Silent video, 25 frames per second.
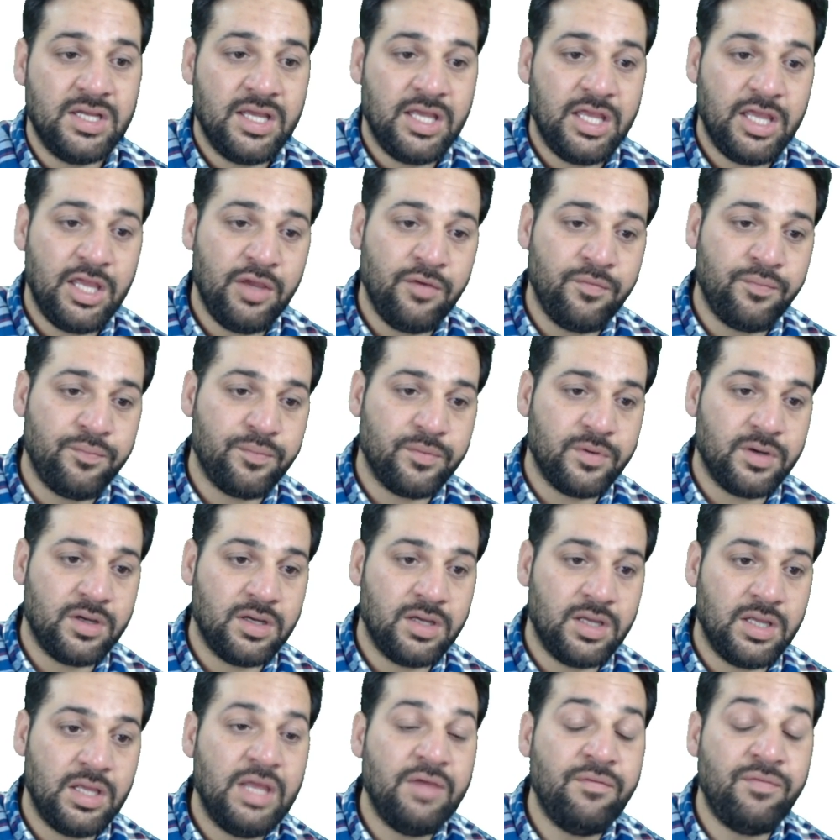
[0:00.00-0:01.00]
If
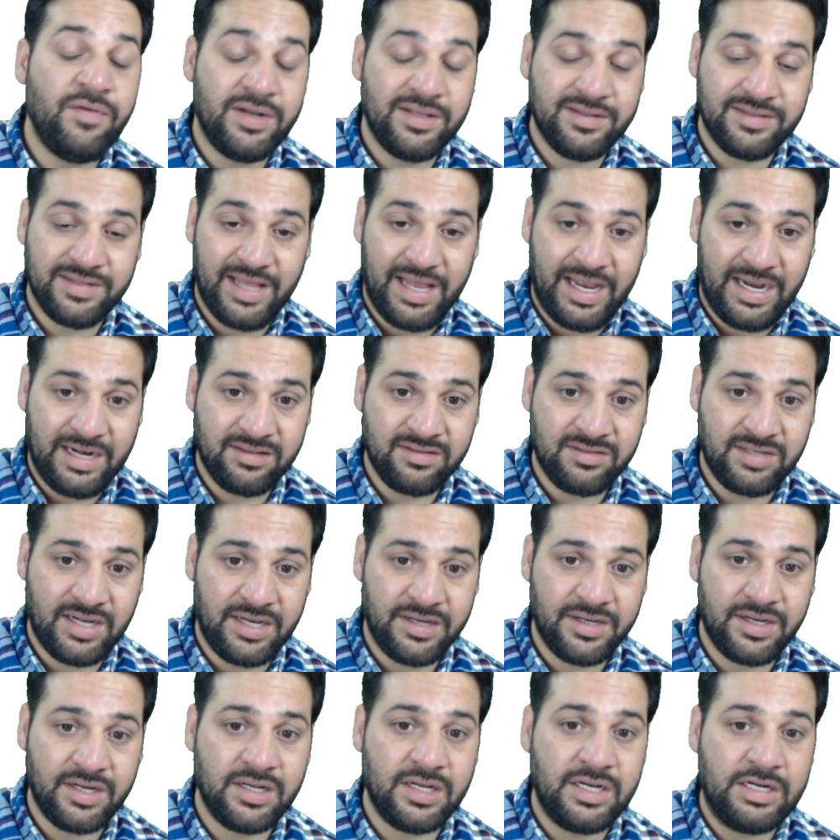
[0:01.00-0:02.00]
it is at
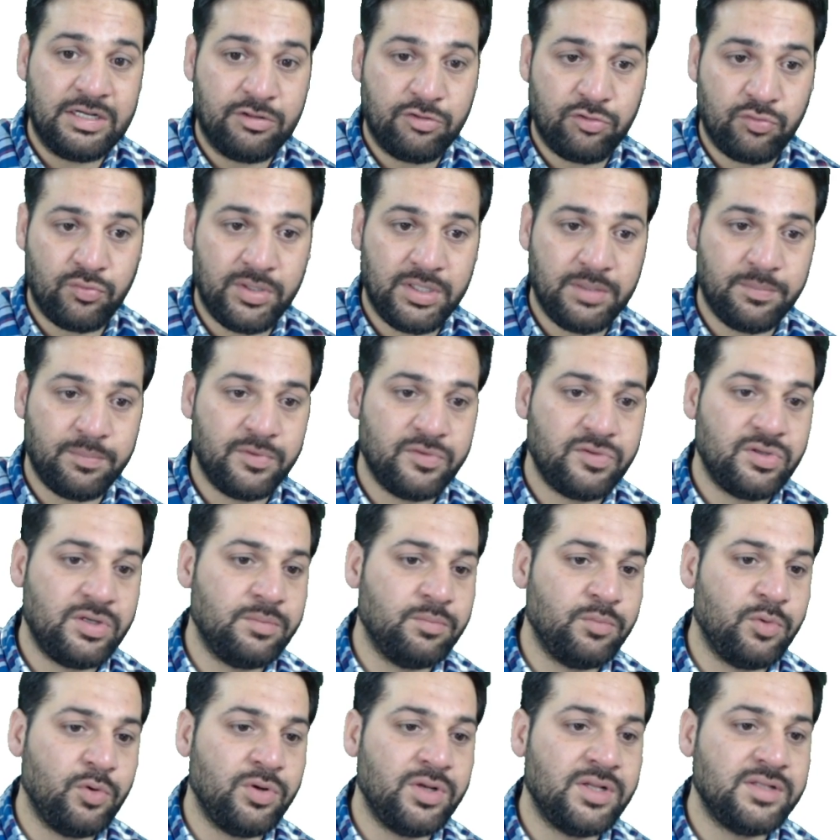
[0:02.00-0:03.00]
standard, it is
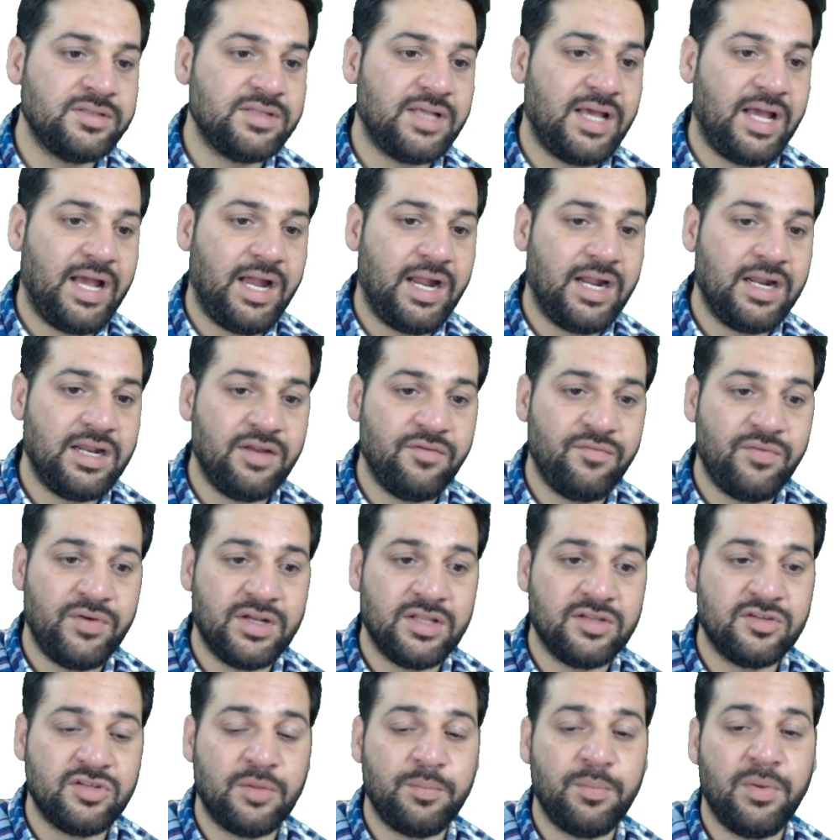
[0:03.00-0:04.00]
20% bonus, and if
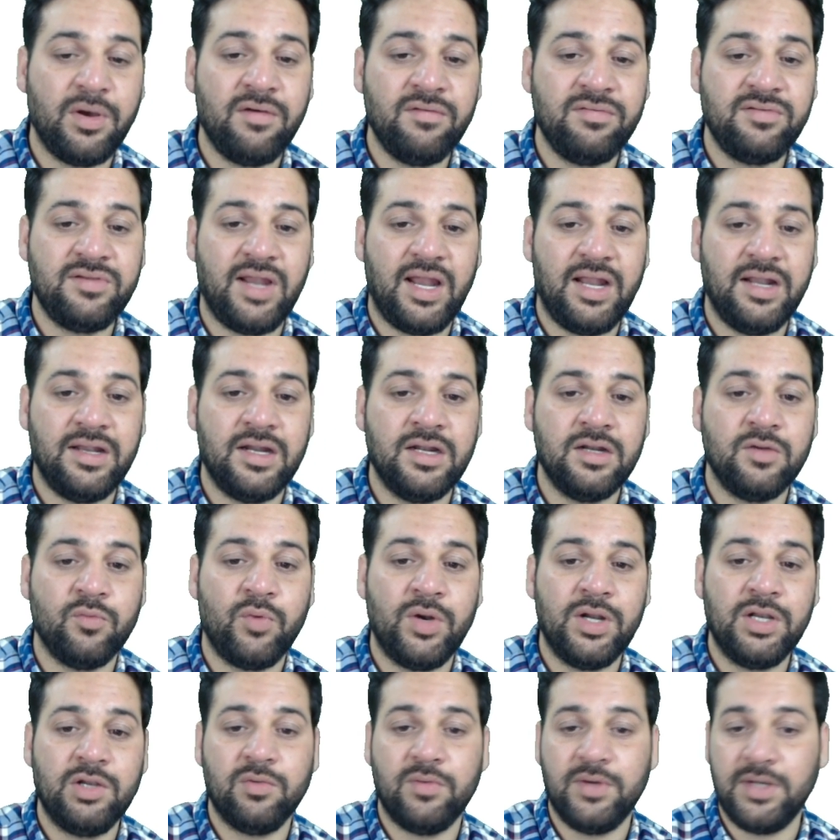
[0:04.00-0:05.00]
it is above standard,
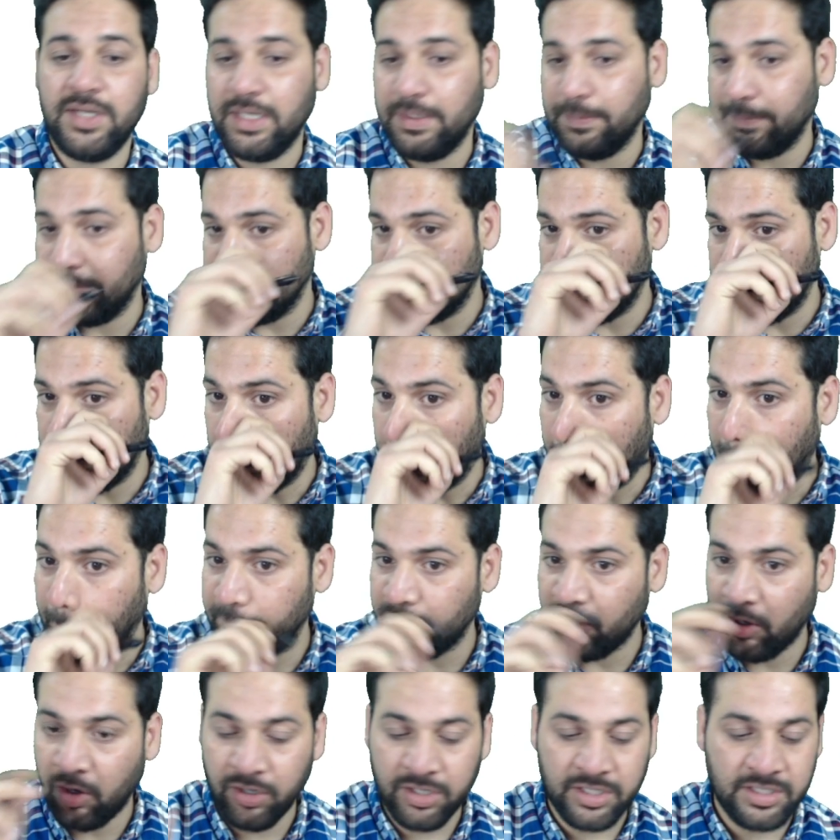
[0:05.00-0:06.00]
120%
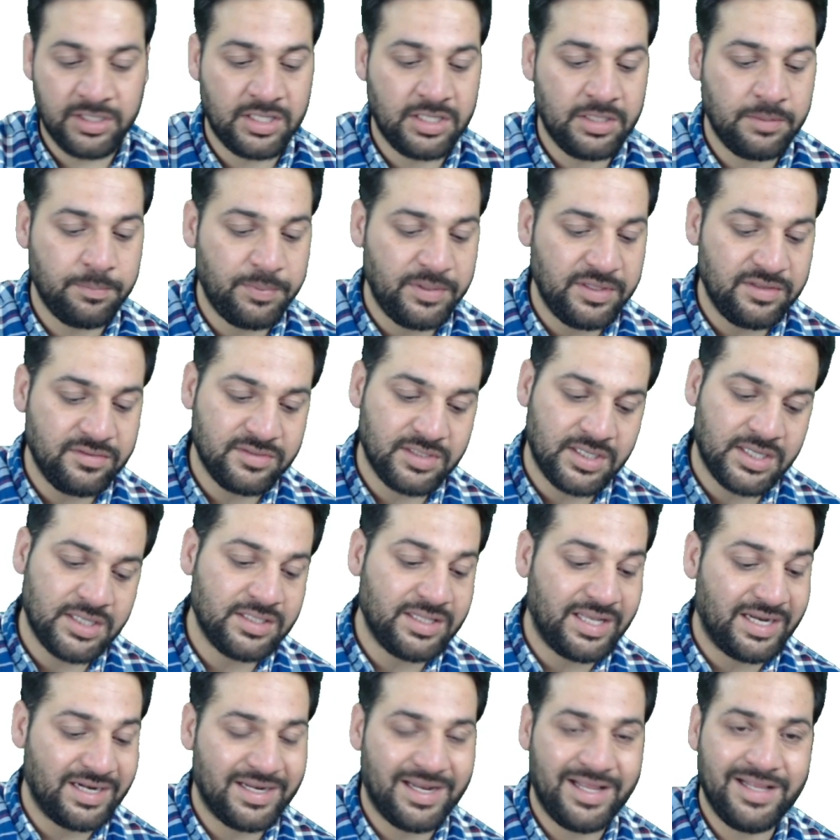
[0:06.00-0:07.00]
of the ordinary piece
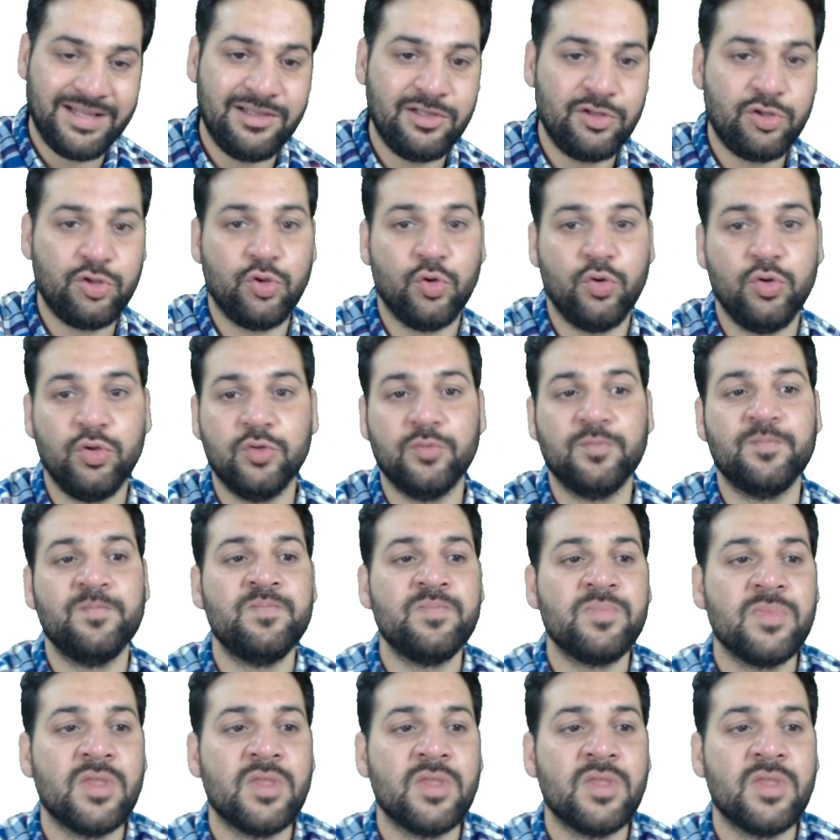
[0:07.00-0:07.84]
rate, that I'll show you.